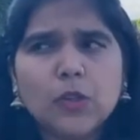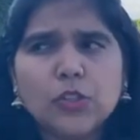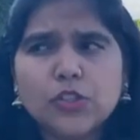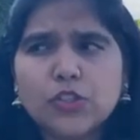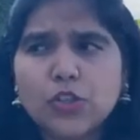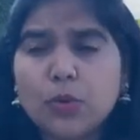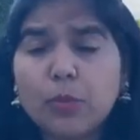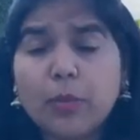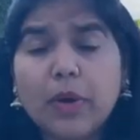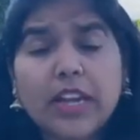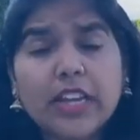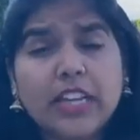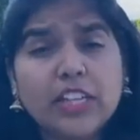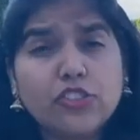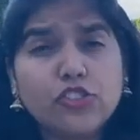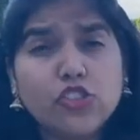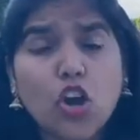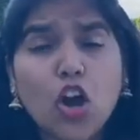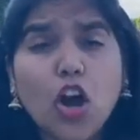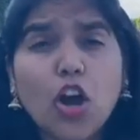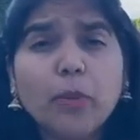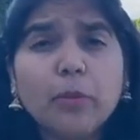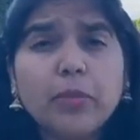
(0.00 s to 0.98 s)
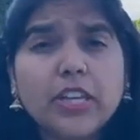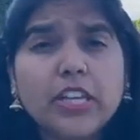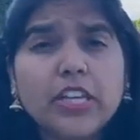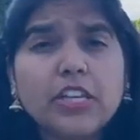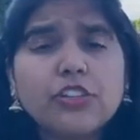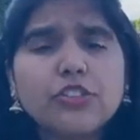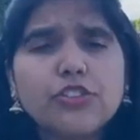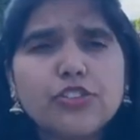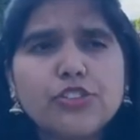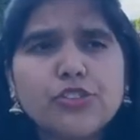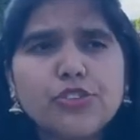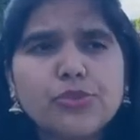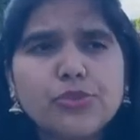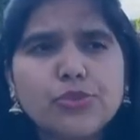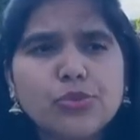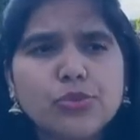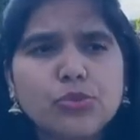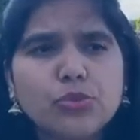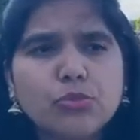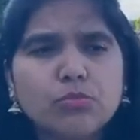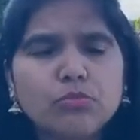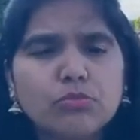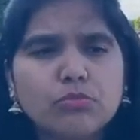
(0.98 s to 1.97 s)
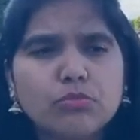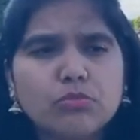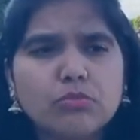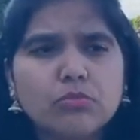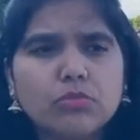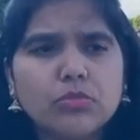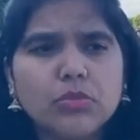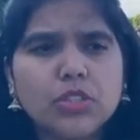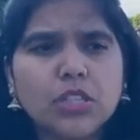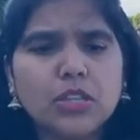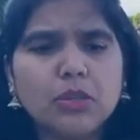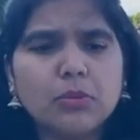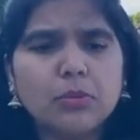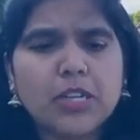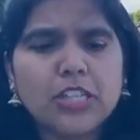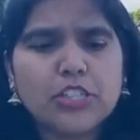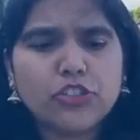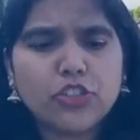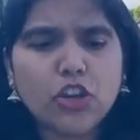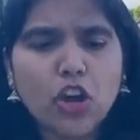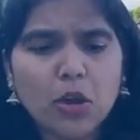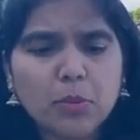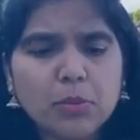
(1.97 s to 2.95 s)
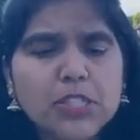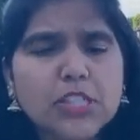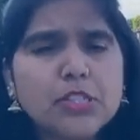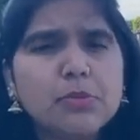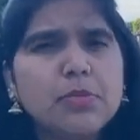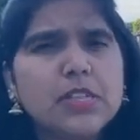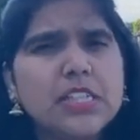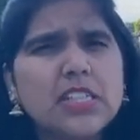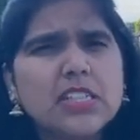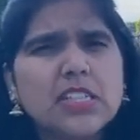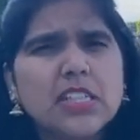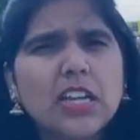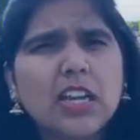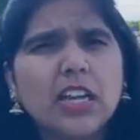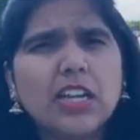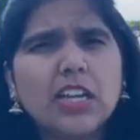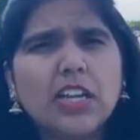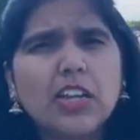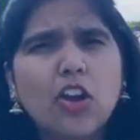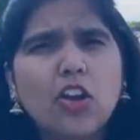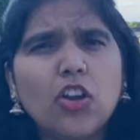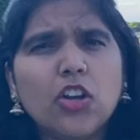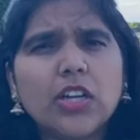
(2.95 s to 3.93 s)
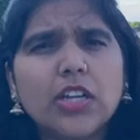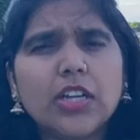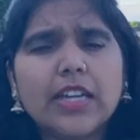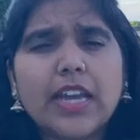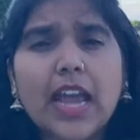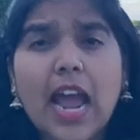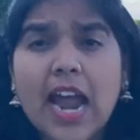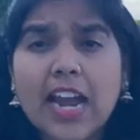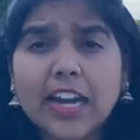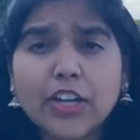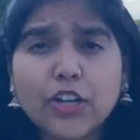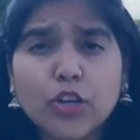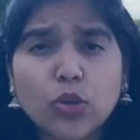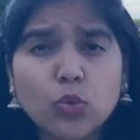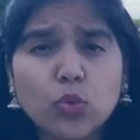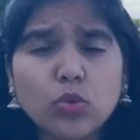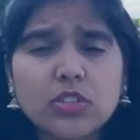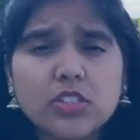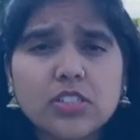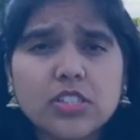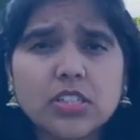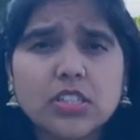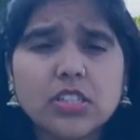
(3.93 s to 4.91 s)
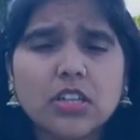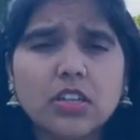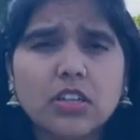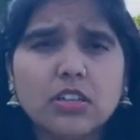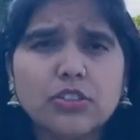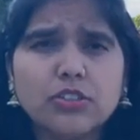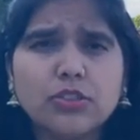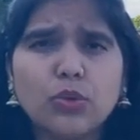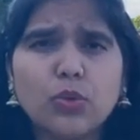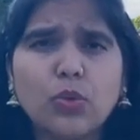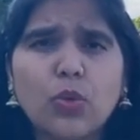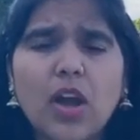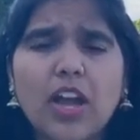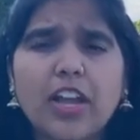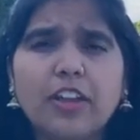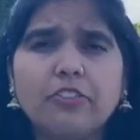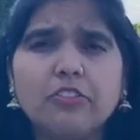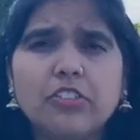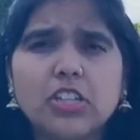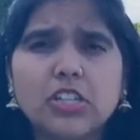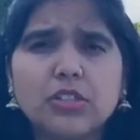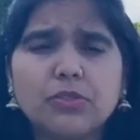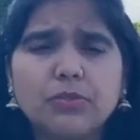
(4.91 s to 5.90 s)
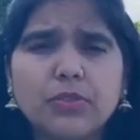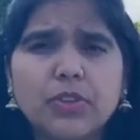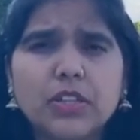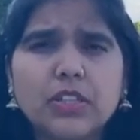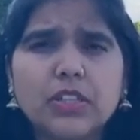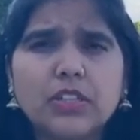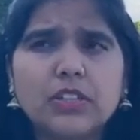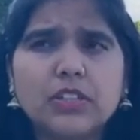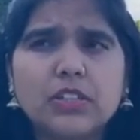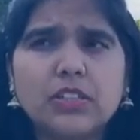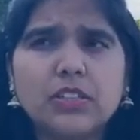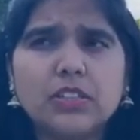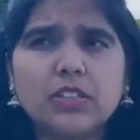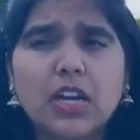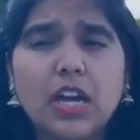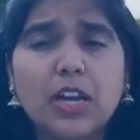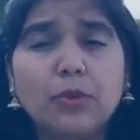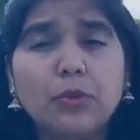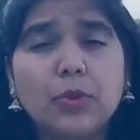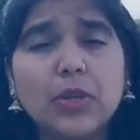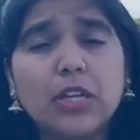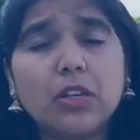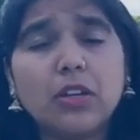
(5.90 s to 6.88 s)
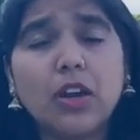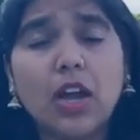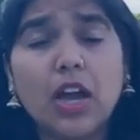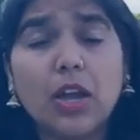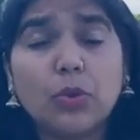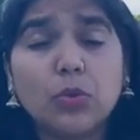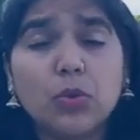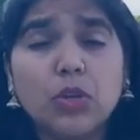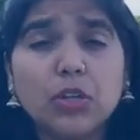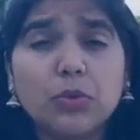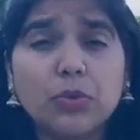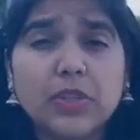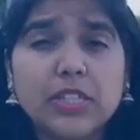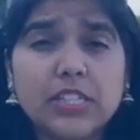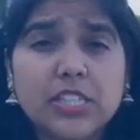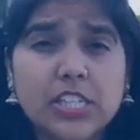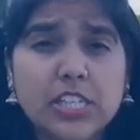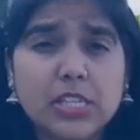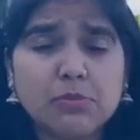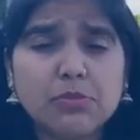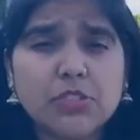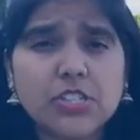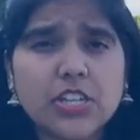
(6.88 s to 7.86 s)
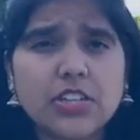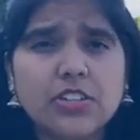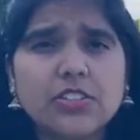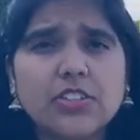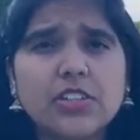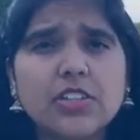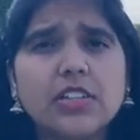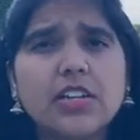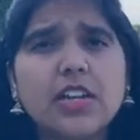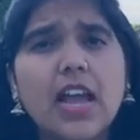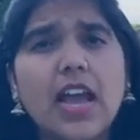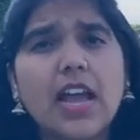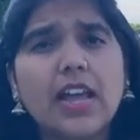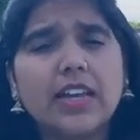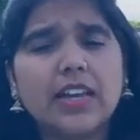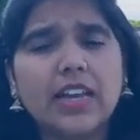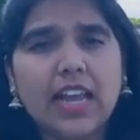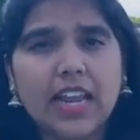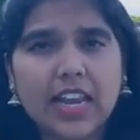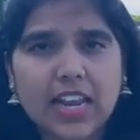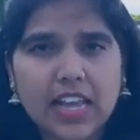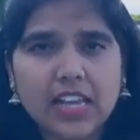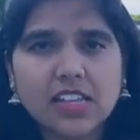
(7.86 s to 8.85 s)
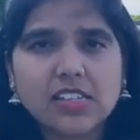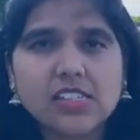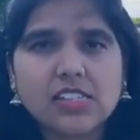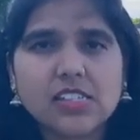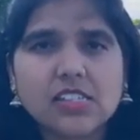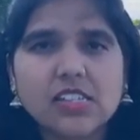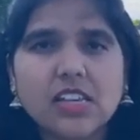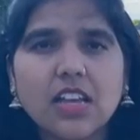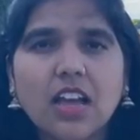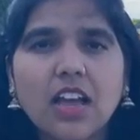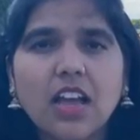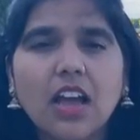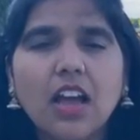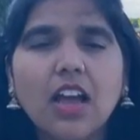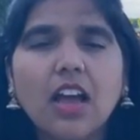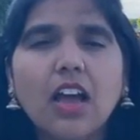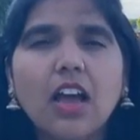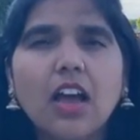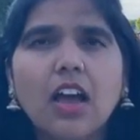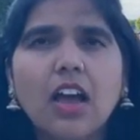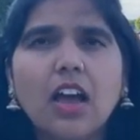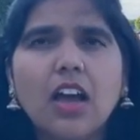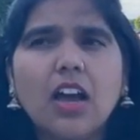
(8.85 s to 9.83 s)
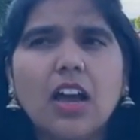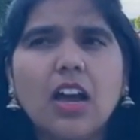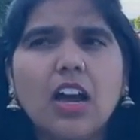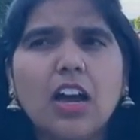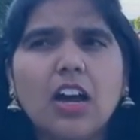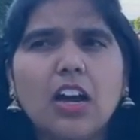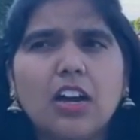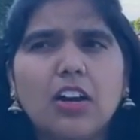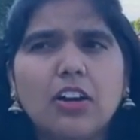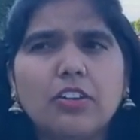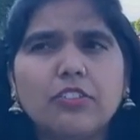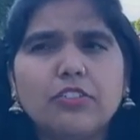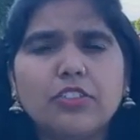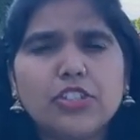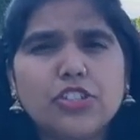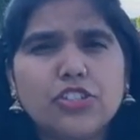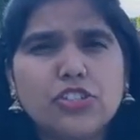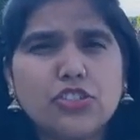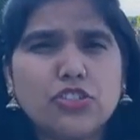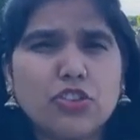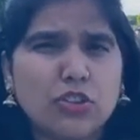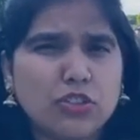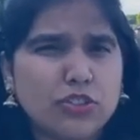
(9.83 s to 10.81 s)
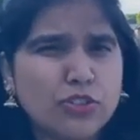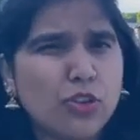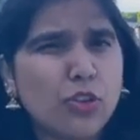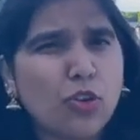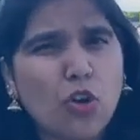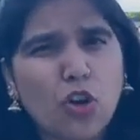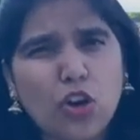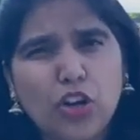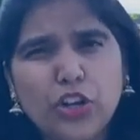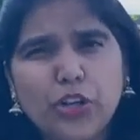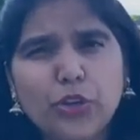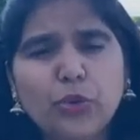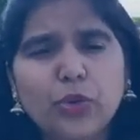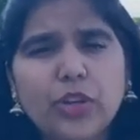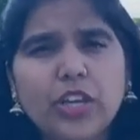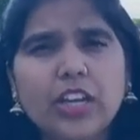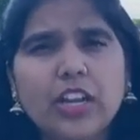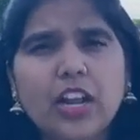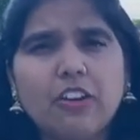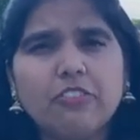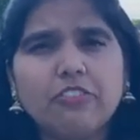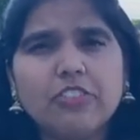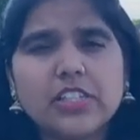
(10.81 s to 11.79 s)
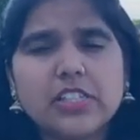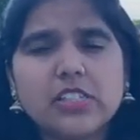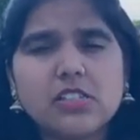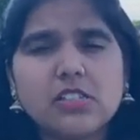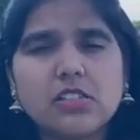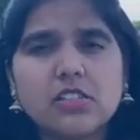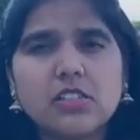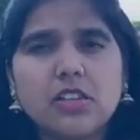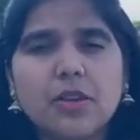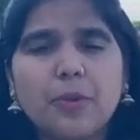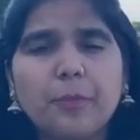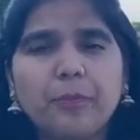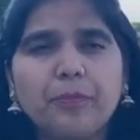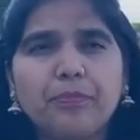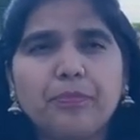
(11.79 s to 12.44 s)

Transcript: So my job is basically on CAD tools. So I work with Teamcenter and NX, which is also called UniGraphics.